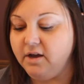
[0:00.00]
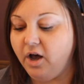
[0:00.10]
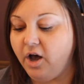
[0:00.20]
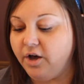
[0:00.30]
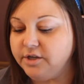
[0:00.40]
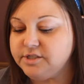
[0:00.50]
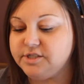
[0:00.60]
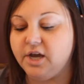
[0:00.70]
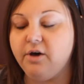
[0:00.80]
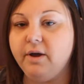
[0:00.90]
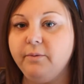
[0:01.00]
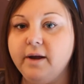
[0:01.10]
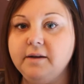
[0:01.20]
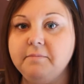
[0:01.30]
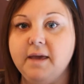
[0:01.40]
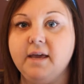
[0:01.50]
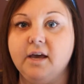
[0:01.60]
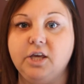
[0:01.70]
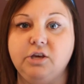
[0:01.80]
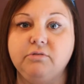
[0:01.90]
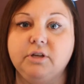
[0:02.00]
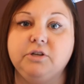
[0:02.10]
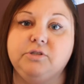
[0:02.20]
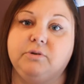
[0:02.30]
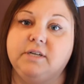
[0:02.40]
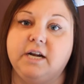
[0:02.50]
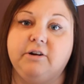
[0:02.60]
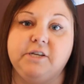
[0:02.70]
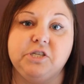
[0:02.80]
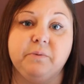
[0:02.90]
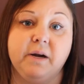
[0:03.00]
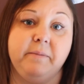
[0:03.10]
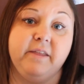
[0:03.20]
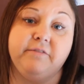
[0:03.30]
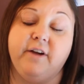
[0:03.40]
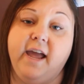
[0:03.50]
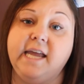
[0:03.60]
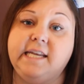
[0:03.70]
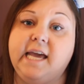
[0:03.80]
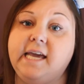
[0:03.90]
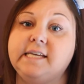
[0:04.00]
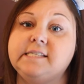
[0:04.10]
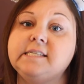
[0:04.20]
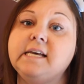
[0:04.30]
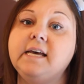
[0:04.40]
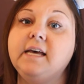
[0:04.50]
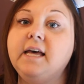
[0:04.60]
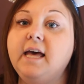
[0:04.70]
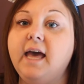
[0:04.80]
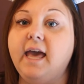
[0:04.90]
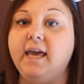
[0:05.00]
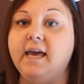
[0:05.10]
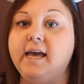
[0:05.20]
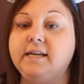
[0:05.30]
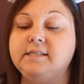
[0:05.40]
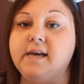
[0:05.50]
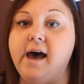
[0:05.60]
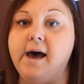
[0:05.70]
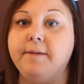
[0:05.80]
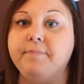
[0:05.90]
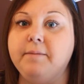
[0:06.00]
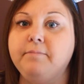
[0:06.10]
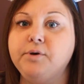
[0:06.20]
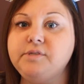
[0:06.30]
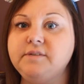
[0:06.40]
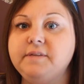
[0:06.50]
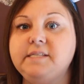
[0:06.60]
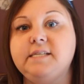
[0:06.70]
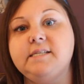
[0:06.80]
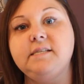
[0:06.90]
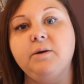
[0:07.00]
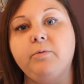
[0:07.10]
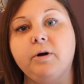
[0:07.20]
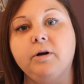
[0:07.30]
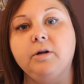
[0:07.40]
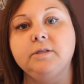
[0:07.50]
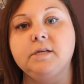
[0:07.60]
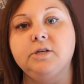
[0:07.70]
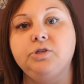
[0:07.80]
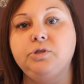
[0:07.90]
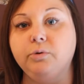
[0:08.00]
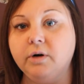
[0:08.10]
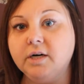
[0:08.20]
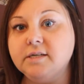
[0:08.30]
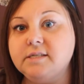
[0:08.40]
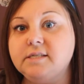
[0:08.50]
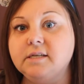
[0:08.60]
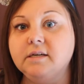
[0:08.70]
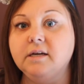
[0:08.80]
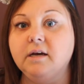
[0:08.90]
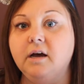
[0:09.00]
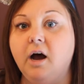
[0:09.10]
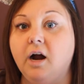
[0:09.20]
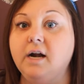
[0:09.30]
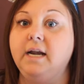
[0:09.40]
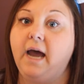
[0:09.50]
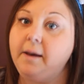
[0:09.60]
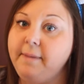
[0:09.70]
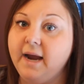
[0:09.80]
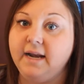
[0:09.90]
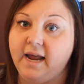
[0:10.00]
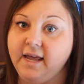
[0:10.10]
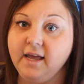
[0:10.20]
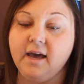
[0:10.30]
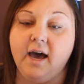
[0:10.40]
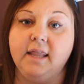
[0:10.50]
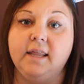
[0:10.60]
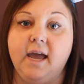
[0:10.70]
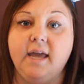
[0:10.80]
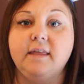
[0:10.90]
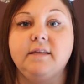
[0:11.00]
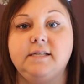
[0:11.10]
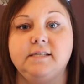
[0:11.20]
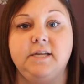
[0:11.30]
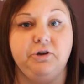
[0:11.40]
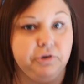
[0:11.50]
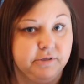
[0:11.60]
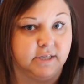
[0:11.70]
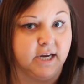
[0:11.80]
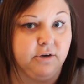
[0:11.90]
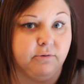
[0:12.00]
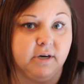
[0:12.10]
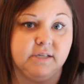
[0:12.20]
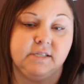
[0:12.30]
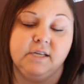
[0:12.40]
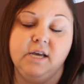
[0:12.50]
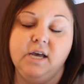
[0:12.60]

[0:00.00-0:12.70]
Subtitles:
Also, I wanted to make a cute little door decoration. We're going to be there for 8 days, and most of the Disney World doors are not magnetic, unlike the Disney Cruise Line doors.